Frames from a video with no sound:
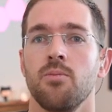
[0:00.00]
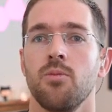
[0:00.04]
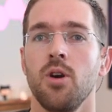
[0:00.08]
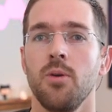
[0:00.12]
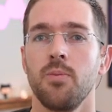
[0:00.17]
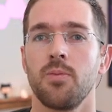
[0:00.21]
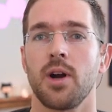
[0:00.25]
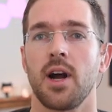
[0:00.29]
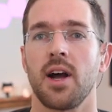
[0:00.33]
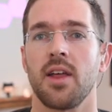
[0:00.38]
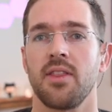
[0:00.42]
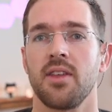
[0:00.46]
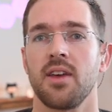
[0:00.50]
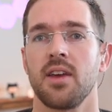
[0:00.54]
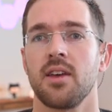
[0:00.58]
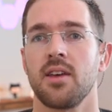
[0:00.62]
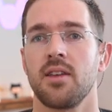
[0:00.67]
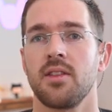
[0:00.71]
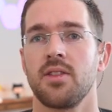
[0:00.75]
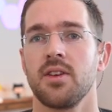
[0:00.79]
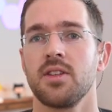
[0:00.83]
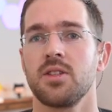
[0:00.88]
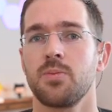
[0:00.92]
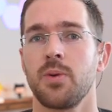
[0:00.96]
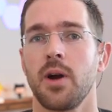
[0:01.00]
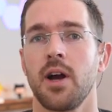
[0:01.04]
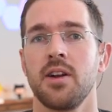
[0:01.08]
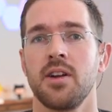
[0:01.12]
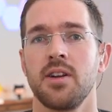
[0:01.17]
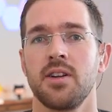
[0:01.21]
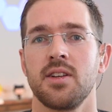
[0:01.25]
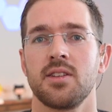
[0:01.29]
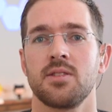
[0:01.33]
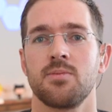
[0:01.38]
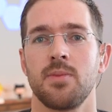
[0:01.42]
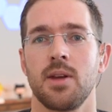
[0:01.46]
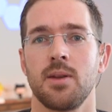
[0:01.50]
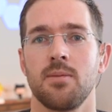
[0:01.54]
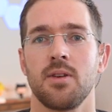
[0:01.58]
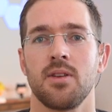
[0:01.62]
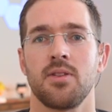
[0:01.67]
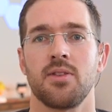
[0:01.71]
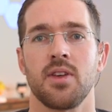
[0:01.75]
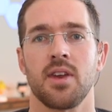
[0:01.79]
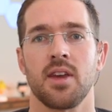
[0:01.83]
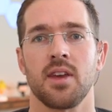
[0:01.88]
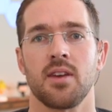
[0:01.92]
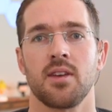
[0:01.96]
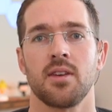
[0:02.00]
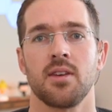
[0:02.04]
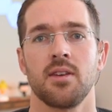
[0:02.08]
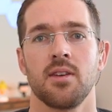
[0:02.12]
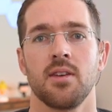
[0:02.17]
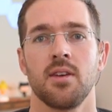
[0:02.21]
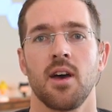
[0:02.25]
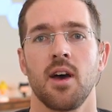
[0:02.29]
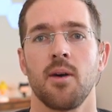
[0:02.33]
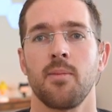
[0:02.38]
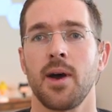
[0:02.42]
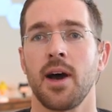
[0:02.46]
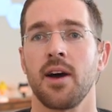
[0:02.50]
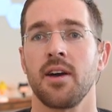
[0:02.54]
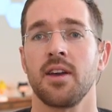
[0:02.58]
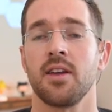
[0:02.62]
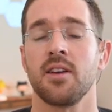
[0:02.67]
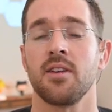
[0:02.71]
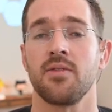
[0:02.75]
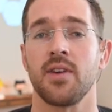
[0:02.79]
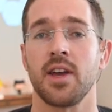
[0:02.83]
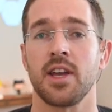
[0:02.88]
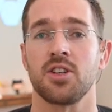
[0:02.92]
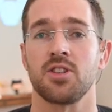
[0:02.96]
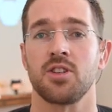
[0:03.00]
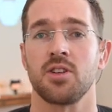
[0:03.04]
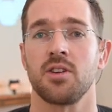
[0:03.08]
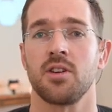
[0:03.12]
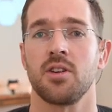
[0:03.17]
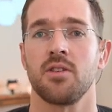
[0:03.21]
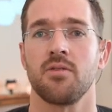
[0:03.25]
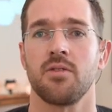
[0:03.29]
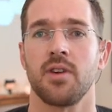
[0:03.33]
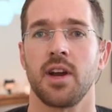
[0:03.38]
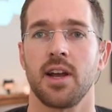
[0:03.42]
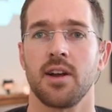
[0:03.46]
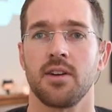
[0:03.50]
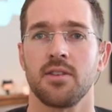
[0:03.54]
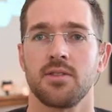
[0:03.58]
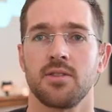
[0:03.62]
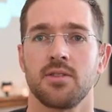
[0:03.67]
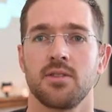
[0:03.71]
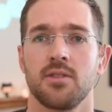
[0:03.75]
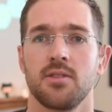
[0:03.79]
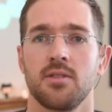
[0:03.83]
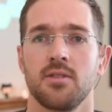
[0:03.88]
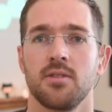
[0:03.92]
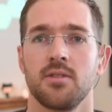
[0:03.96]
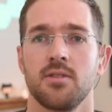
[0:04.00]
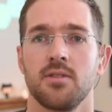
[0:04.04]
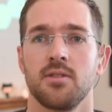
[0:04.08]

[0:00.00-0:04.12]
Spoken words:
More broadly, this project has made me think about innovation in Rails.